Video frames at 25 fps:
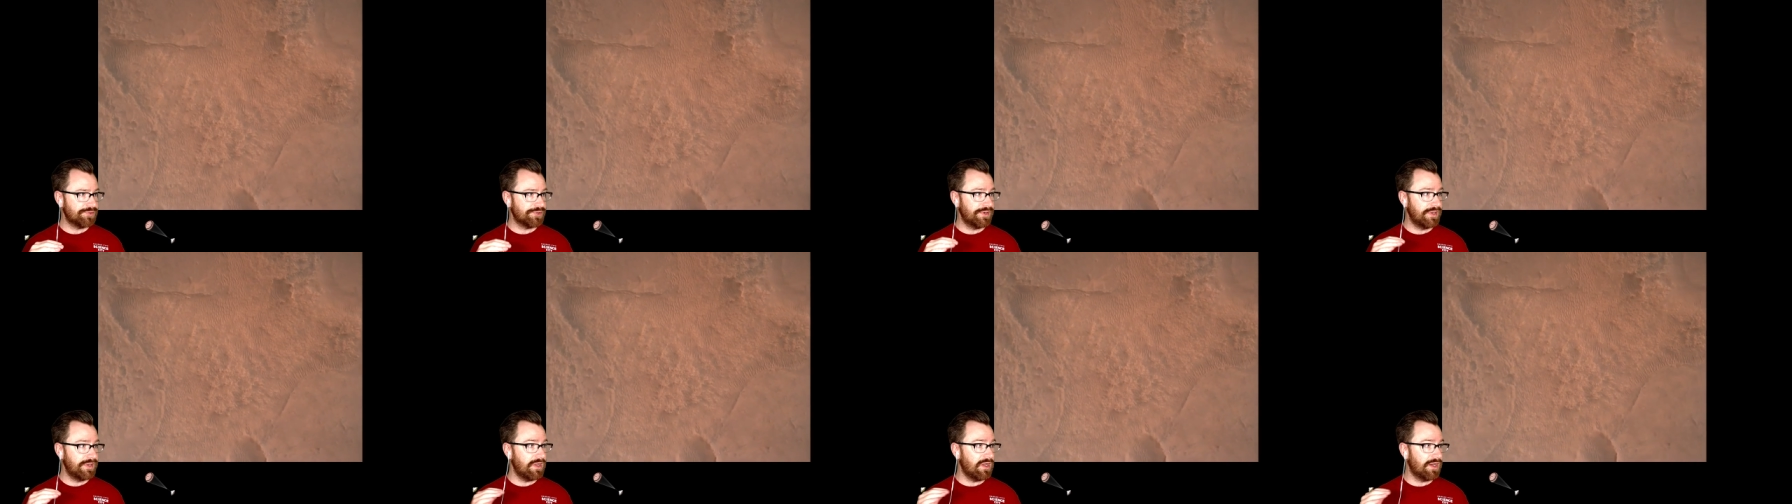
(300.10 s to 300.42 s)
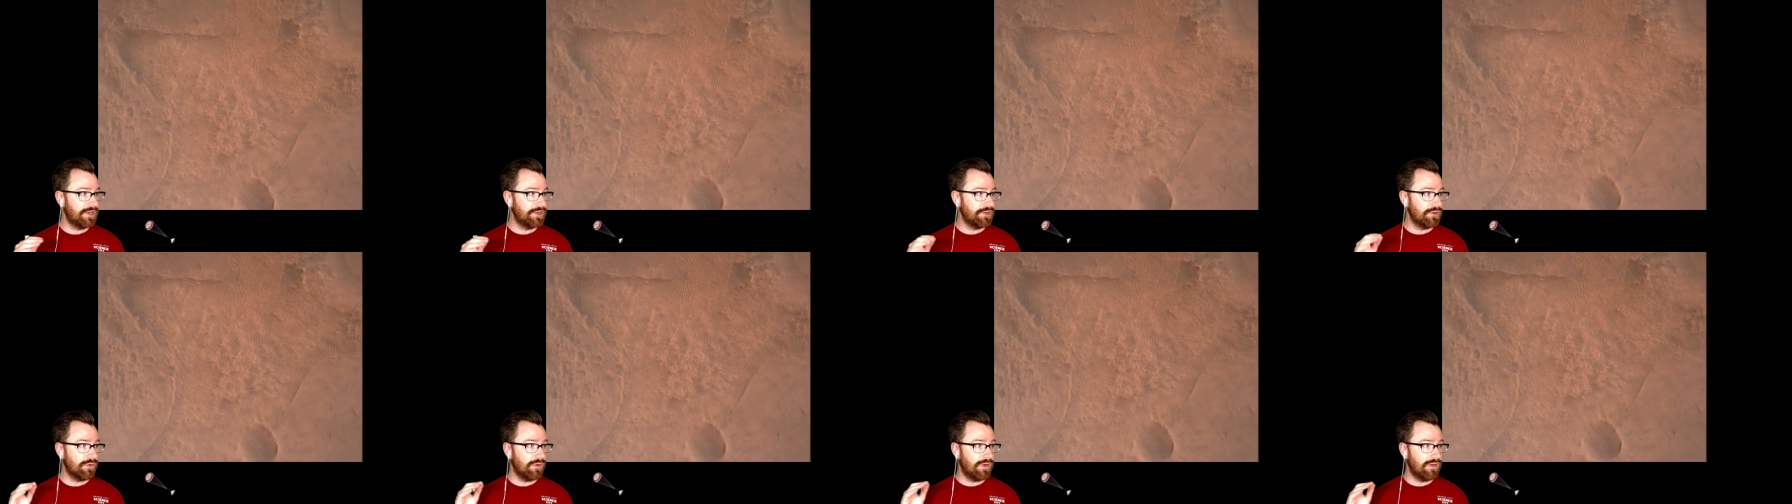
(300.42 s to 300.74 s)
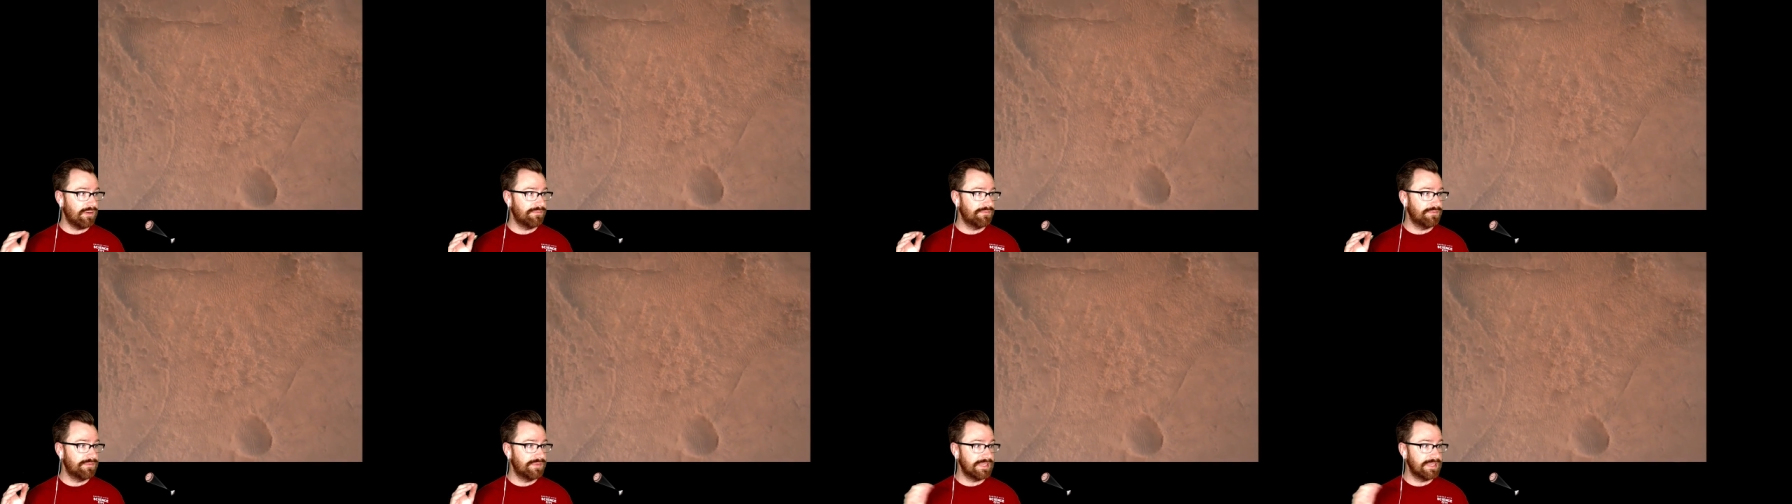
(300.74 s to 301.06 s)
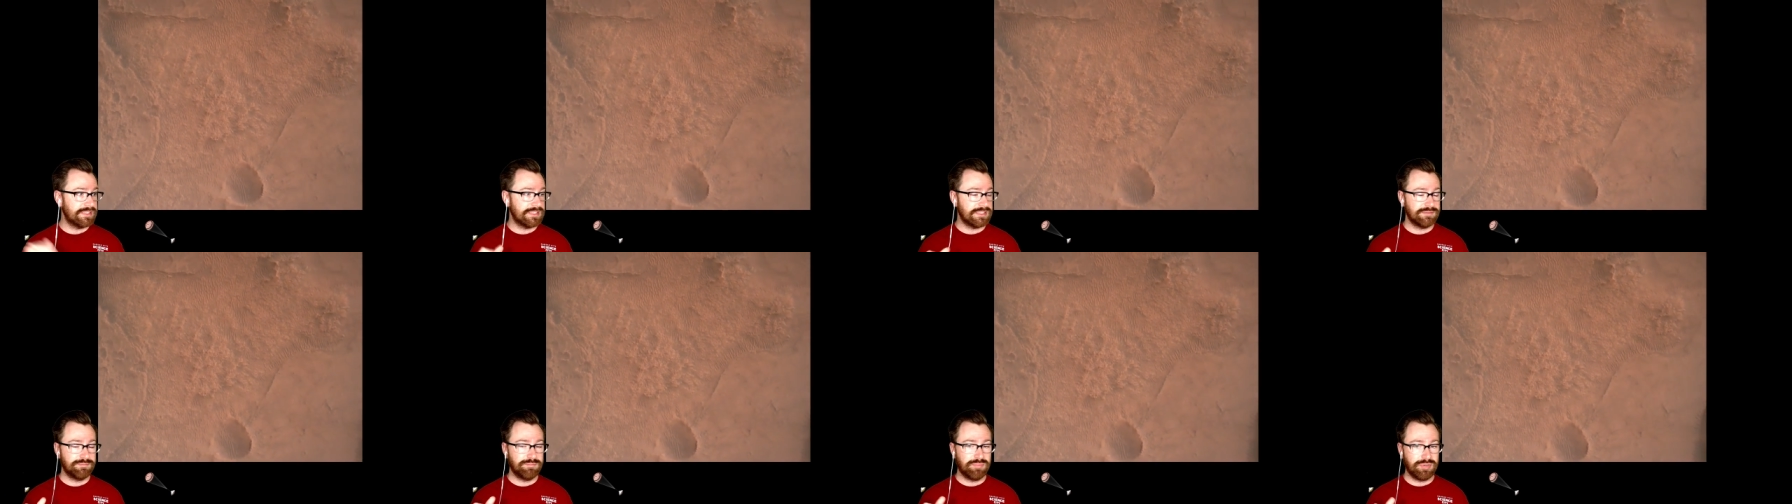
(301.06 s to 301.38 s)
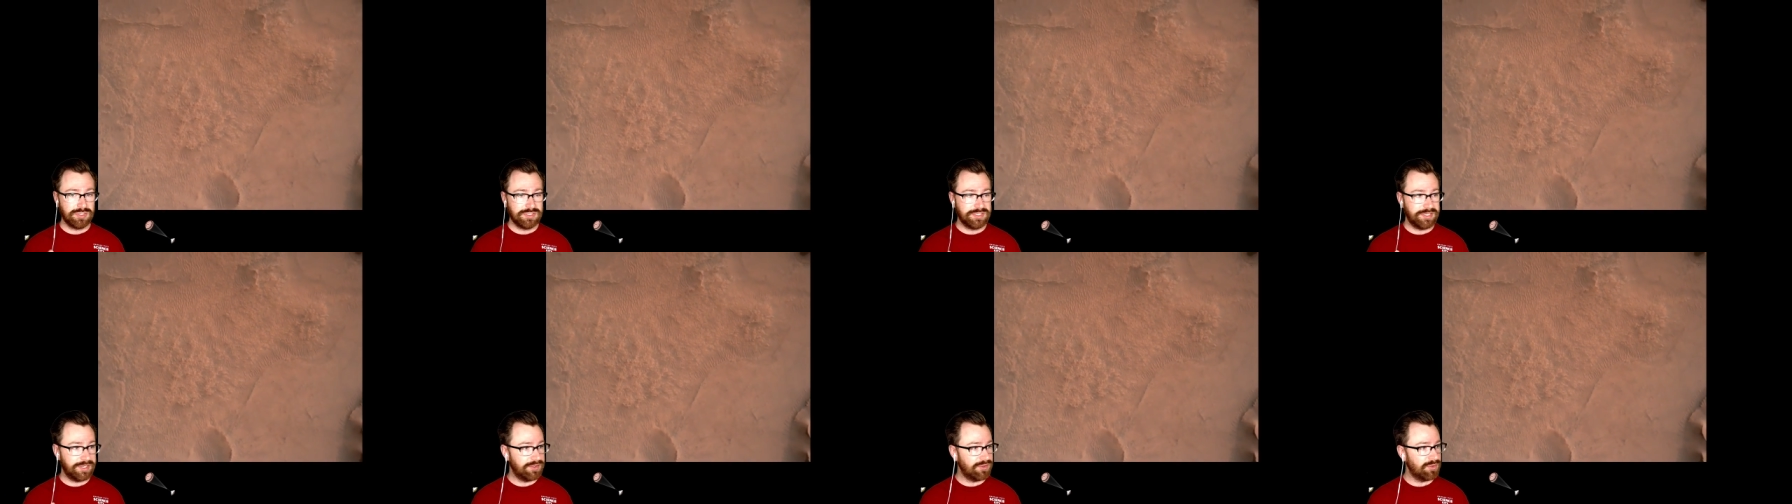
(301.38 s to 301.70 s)
any audio of this
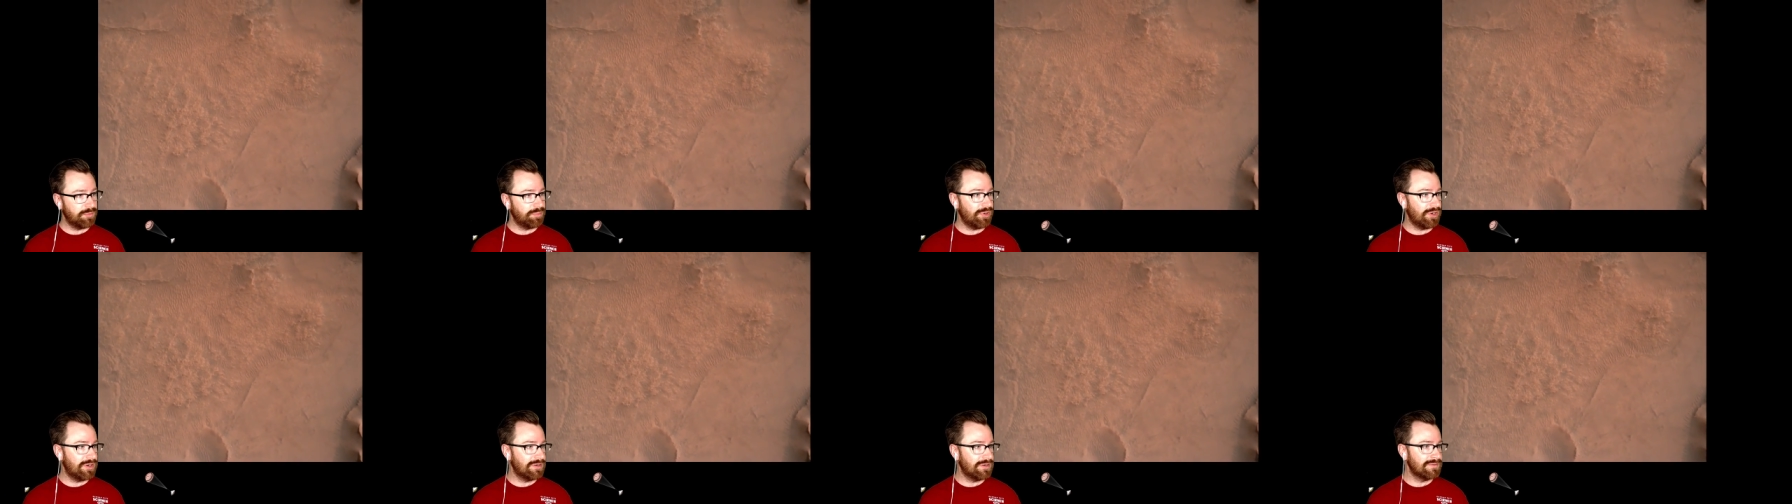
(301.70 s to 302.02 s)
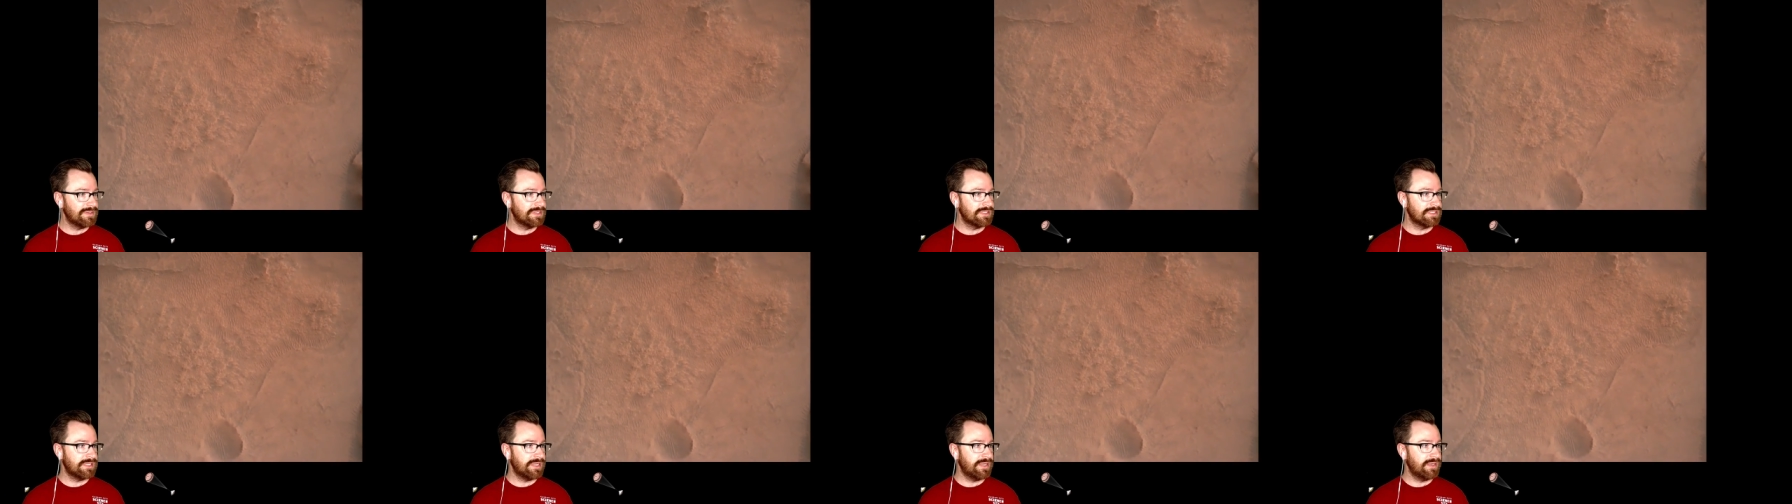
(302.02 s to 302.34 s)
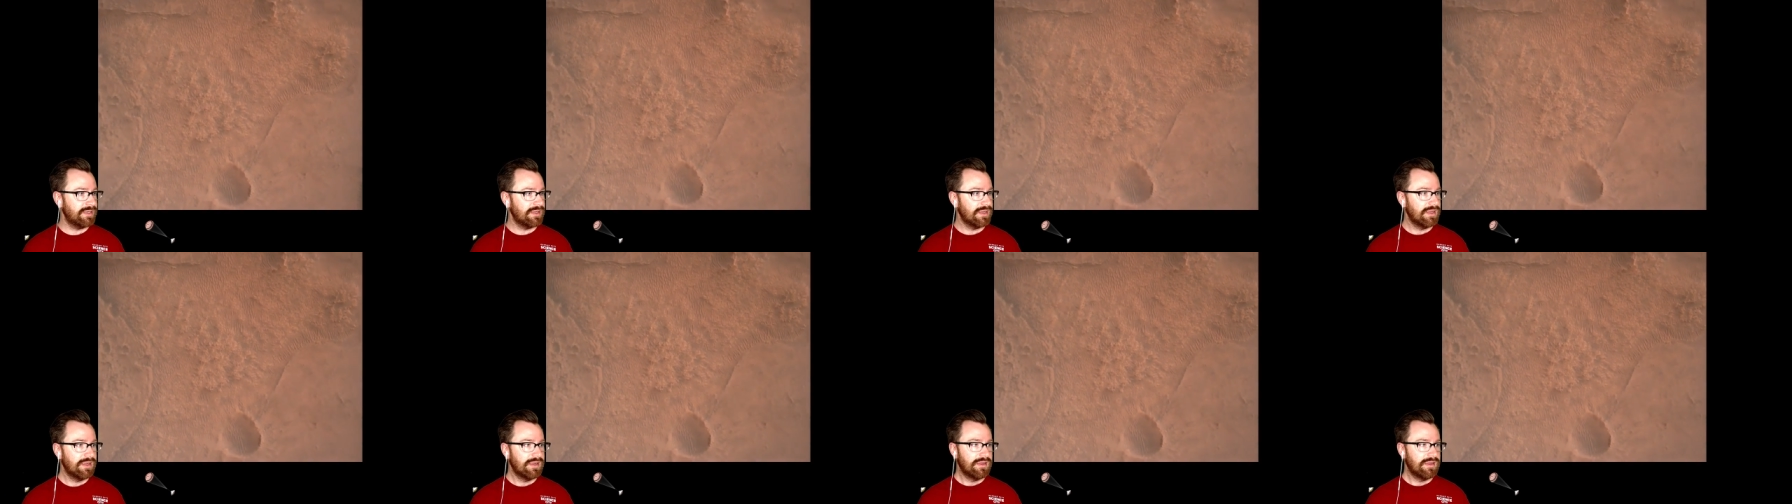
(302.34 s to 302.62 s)
particular part of the descent.